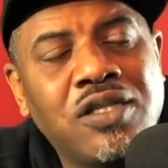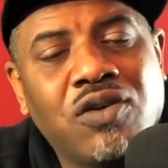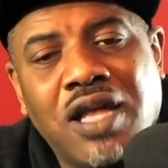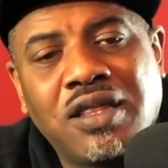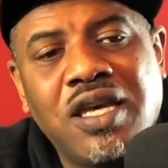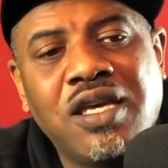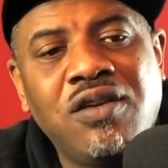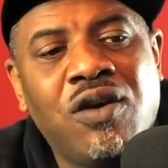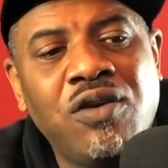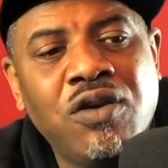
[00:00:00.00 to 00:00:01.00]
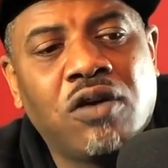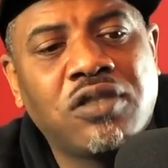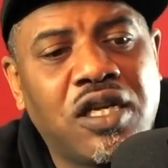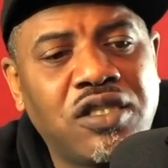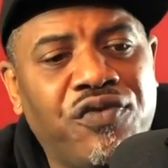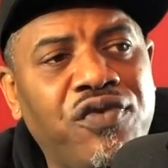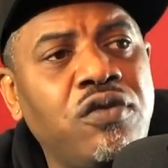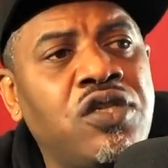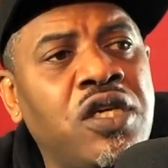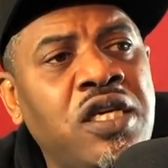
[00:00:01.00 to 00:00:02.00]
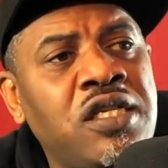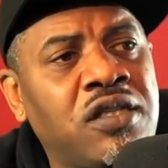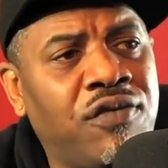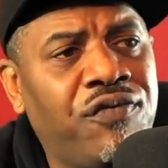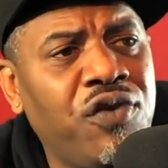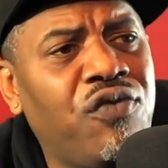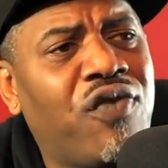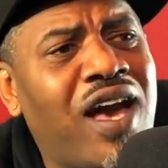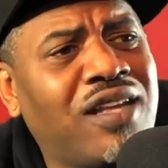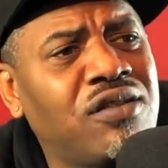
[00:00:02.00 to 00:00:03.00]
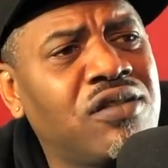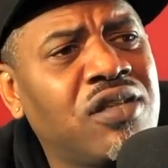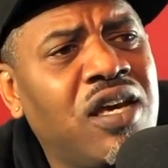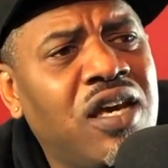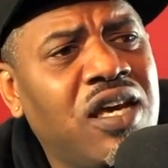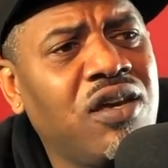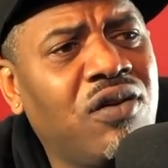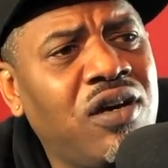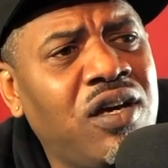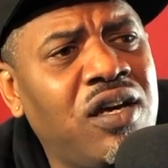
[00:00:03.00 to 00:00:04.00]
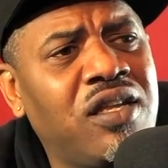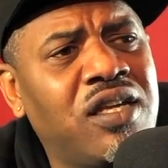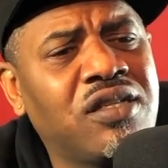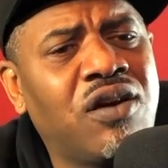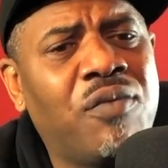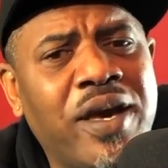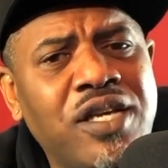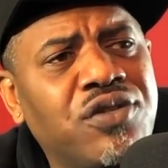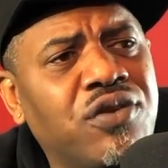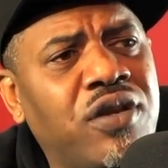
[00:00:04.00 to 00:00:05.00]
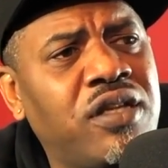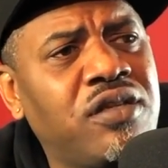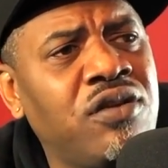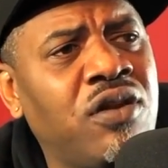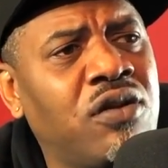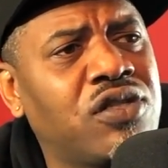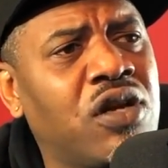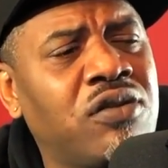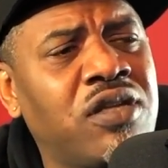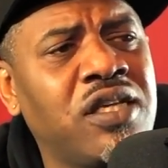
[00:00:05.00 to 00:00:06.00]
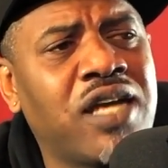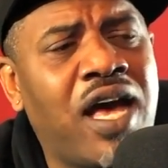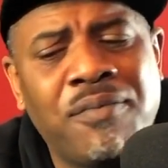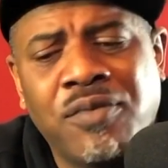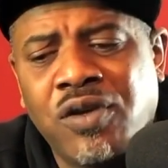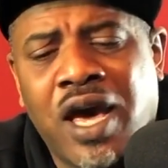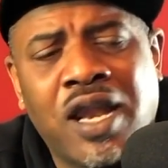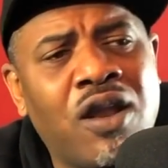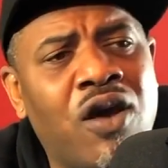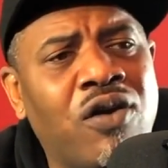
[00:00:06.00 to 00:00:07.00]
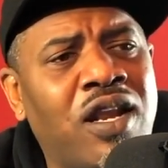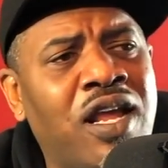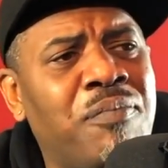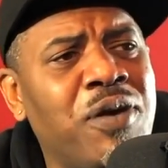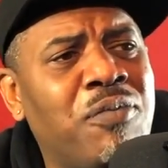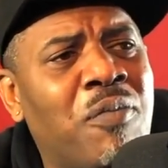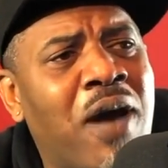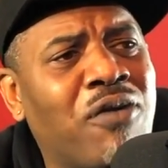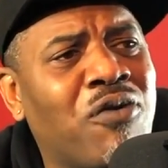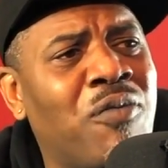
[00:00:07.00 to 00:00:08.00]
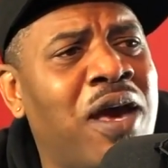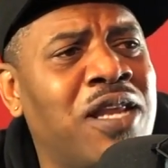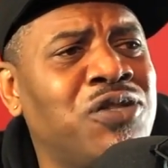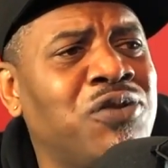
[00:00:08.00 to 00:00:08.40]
So I think, you go touch a few G's and a few factors in your hood that's gonna make sure that, certain things that happen. You got to learn to let people micromanage.